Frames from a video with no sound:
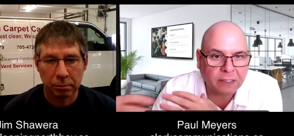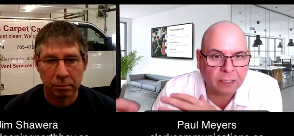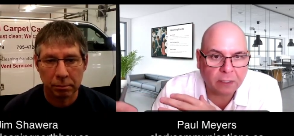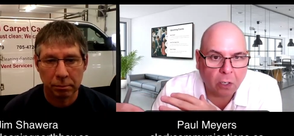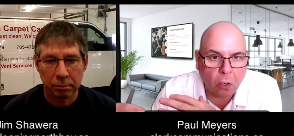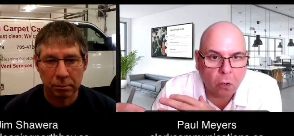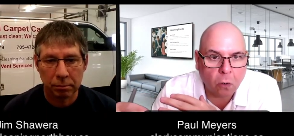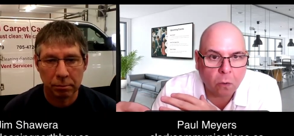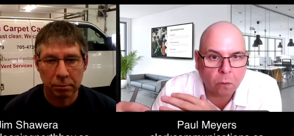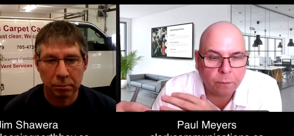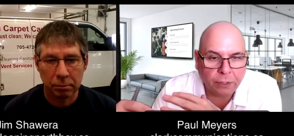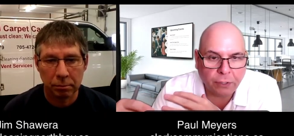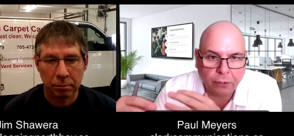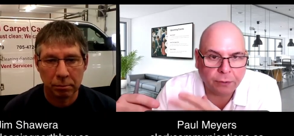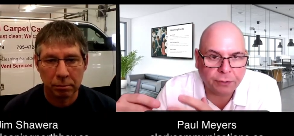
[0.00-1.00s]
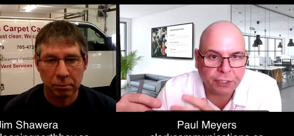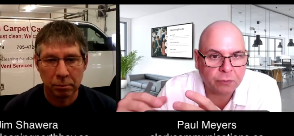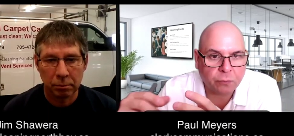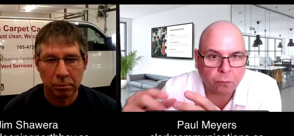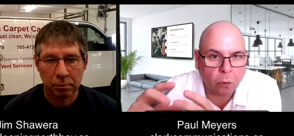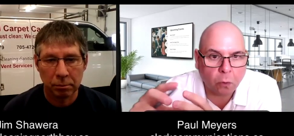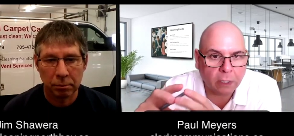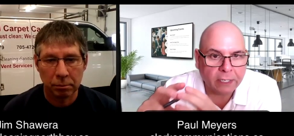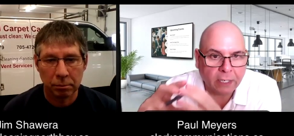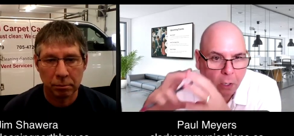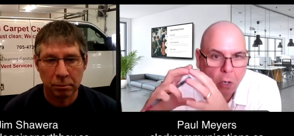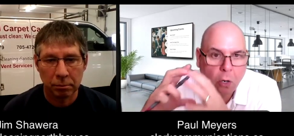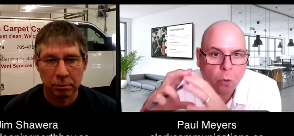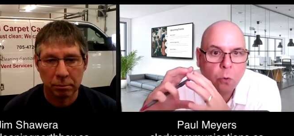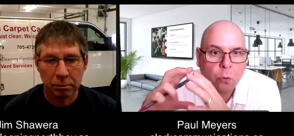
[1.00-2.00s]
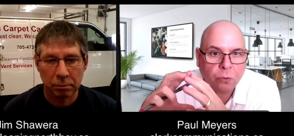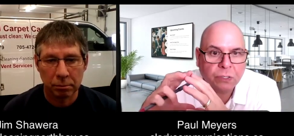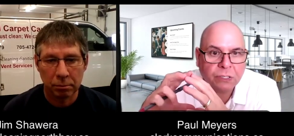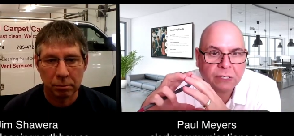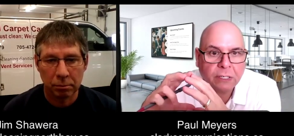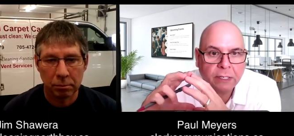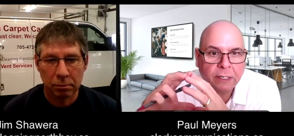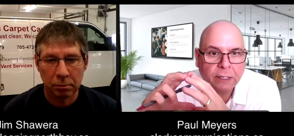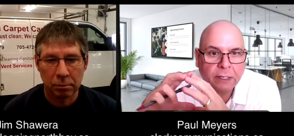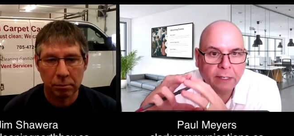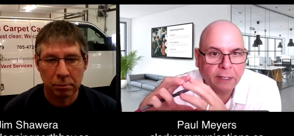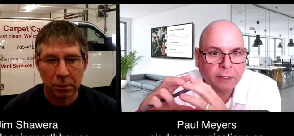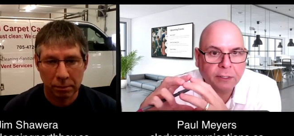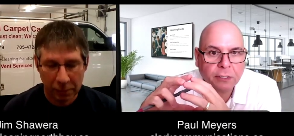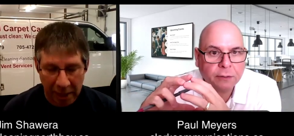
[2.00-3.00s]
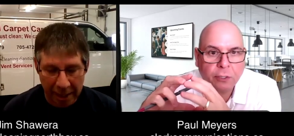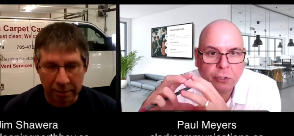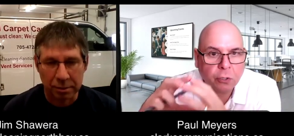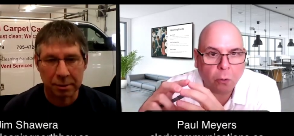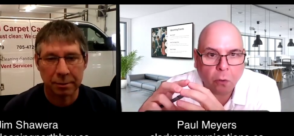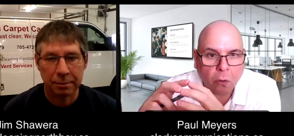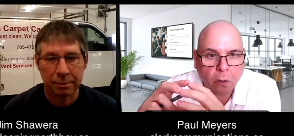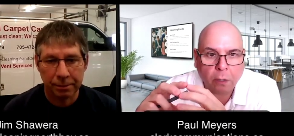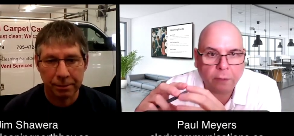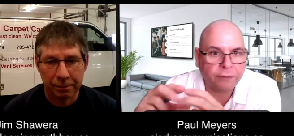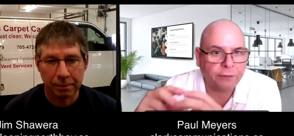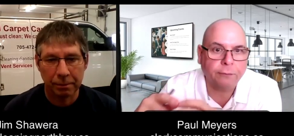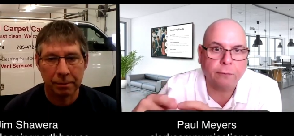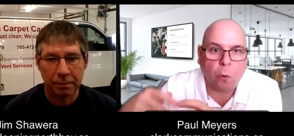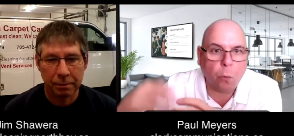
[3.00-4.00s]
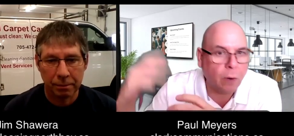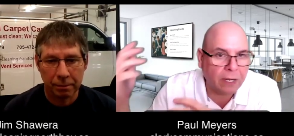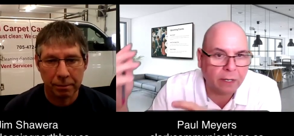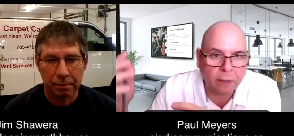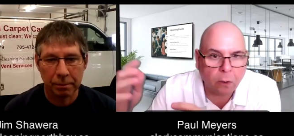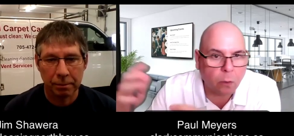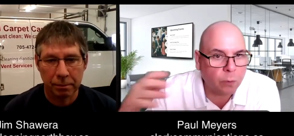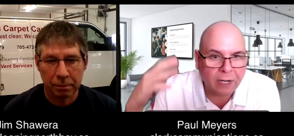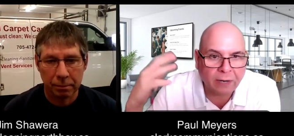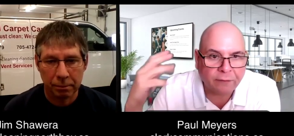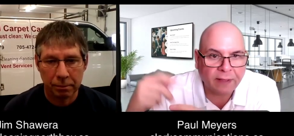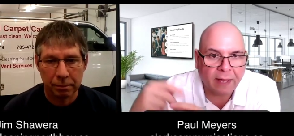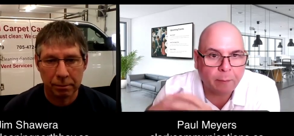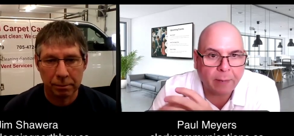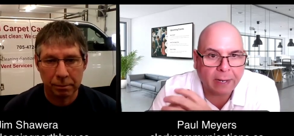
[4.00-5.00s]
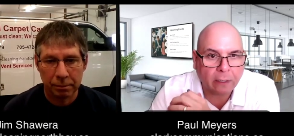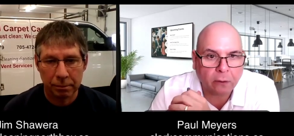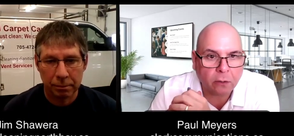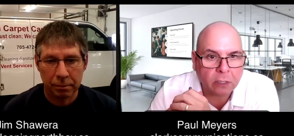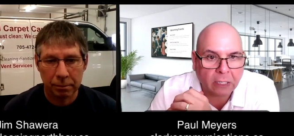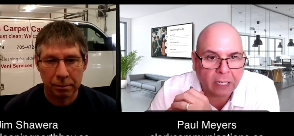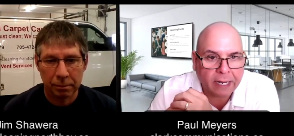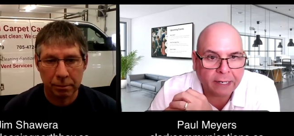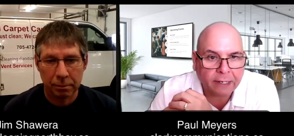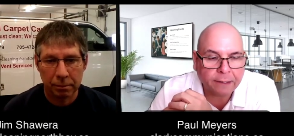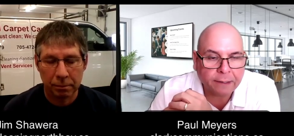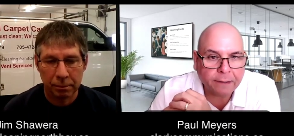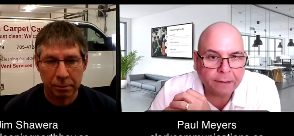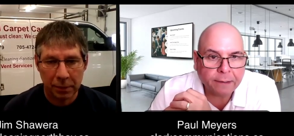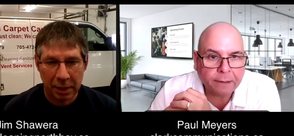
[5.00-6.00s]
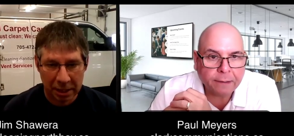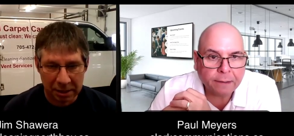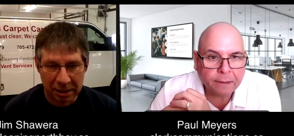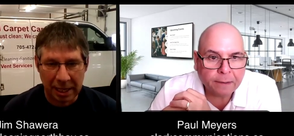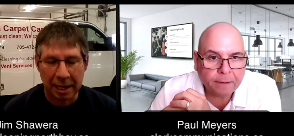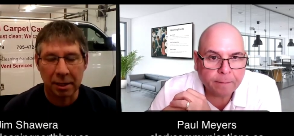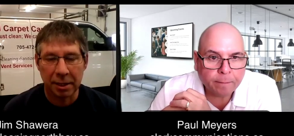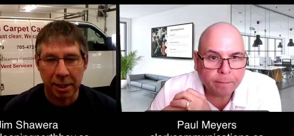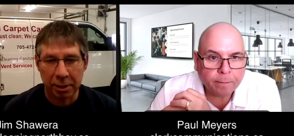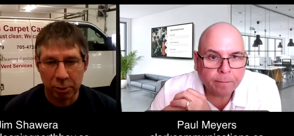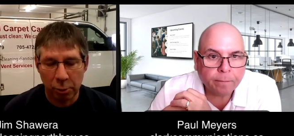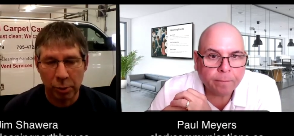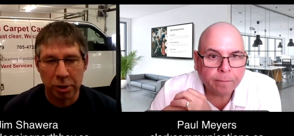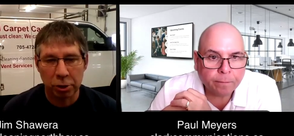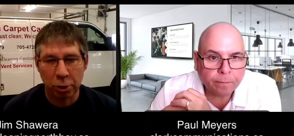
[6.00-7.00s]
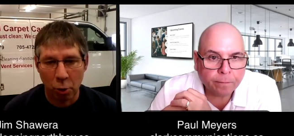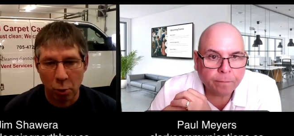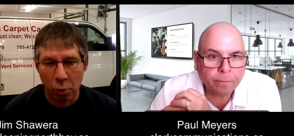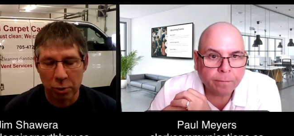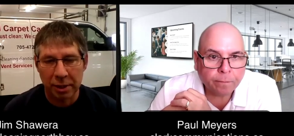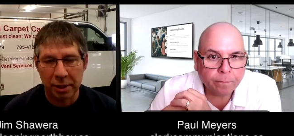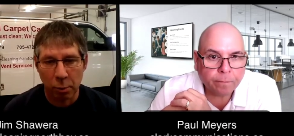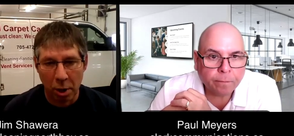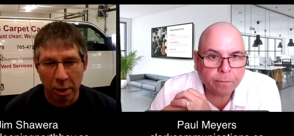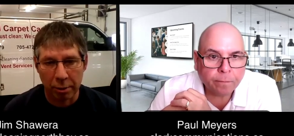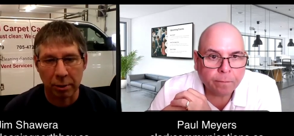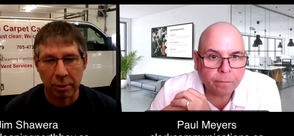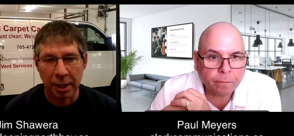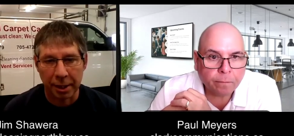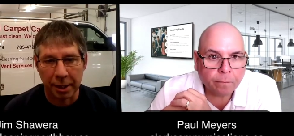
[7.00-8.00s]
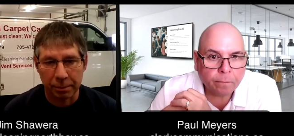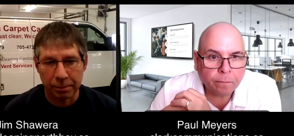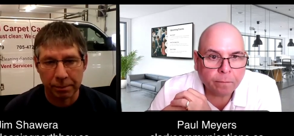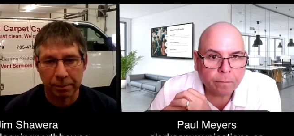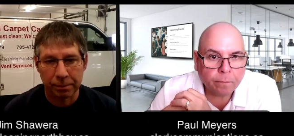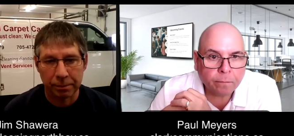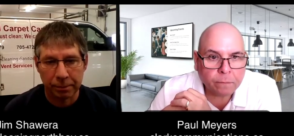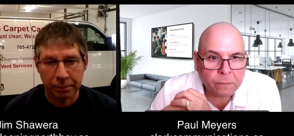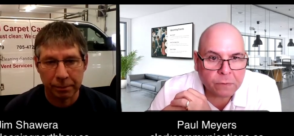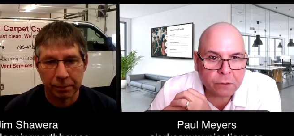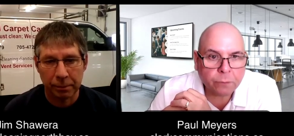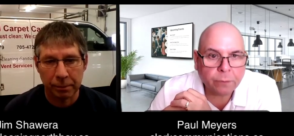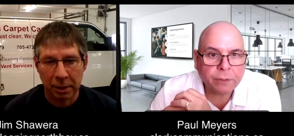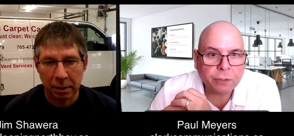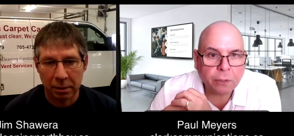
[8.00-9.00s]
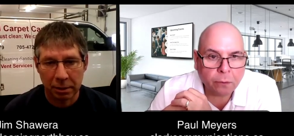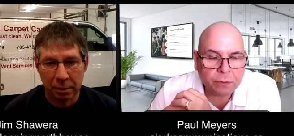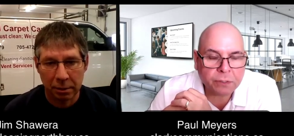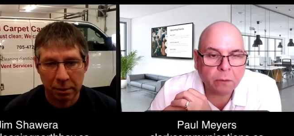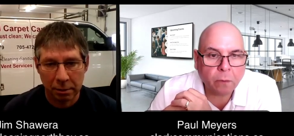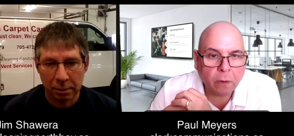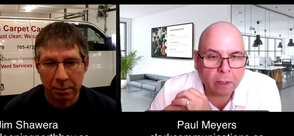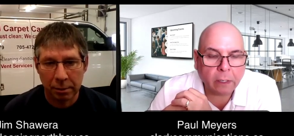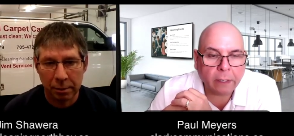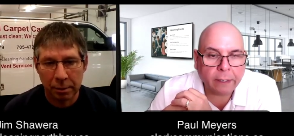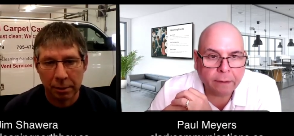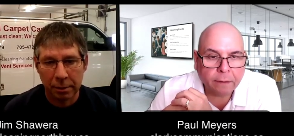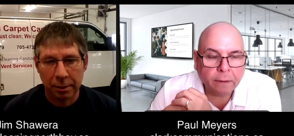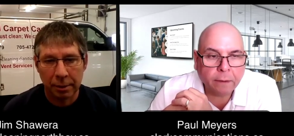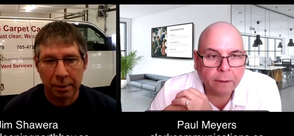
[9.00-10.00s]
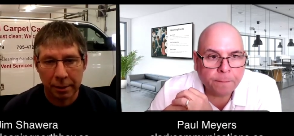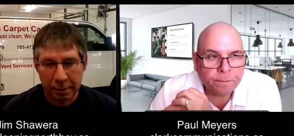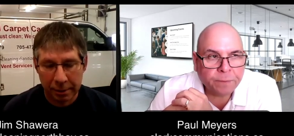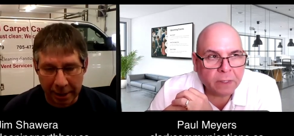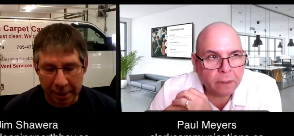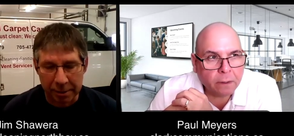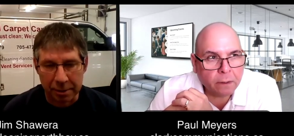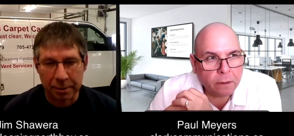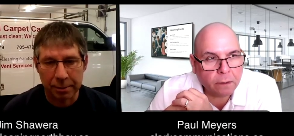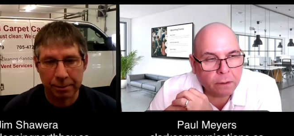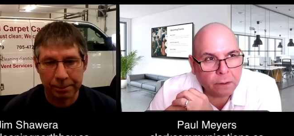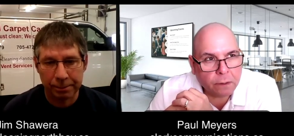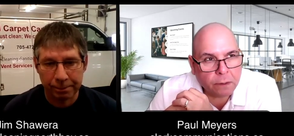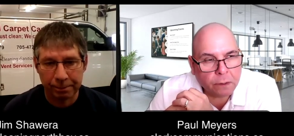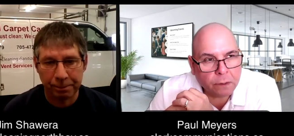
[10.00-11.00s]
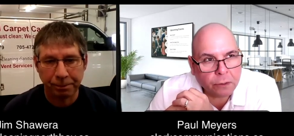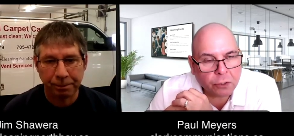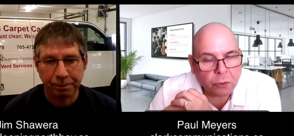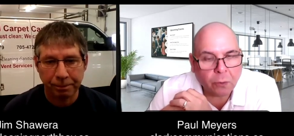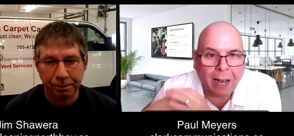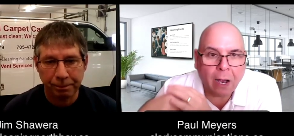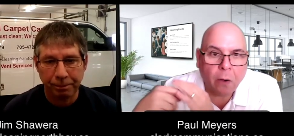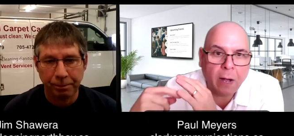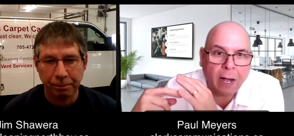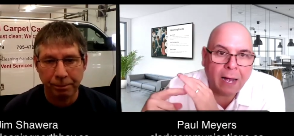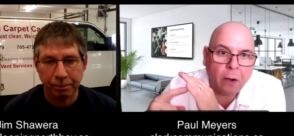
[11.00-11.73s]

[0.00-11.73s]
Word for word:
Speaker 1: the home. You're just rolling a hose into the yes. door, through a window, whatever that might look like.
Speaker 2: Exactly, a two inch hose and a water line.
Speaker 1: Two inch hose and a water line. Yes. So how how